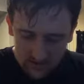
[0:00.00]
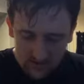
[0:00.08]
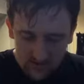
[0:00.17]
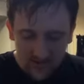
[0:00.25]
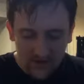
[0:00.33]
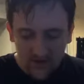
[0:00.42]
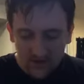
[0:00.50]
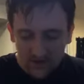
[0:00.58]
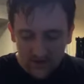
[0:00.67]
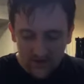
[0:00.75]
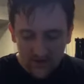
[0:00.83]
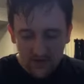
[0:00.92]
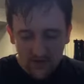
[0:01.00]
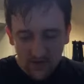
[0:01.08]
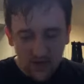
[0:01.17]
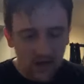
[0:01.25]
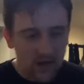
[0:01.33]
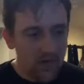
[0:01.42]
I don't know.
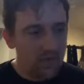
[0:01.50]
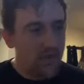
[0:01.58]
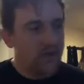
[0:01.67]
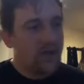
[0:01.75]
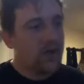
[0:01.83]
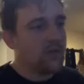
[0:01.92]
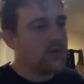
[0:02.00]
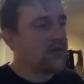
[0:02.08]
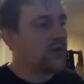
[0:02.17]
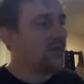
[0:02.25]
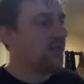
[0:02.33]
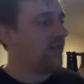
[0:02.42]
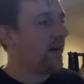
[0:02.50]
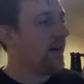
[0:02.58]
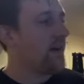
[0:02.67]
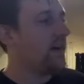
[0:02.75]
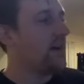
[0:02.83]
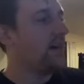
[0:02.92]
On Monday, Wednesday, and
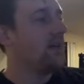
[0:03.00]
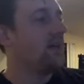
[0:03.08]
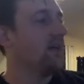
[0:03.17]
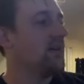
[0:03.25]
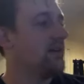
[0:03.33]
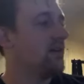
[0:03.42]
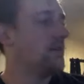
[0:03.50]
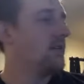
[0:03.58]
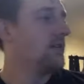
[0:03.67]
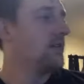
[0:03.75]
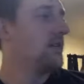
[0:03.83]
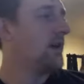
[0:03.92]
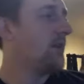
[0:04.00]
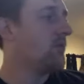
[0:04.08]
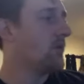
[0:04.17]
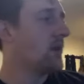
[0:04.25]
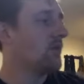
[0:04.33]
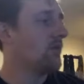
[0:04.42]
Friday, I'm
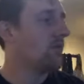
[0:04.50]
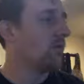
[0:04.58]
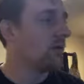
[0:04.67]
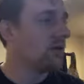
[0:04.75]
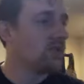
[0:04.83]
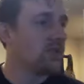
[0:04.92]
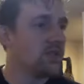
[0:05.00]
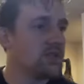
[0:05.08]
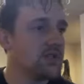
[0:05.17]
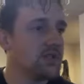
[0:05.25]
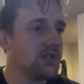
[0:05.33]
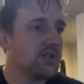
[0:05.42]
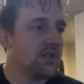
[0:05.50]
okay with roses.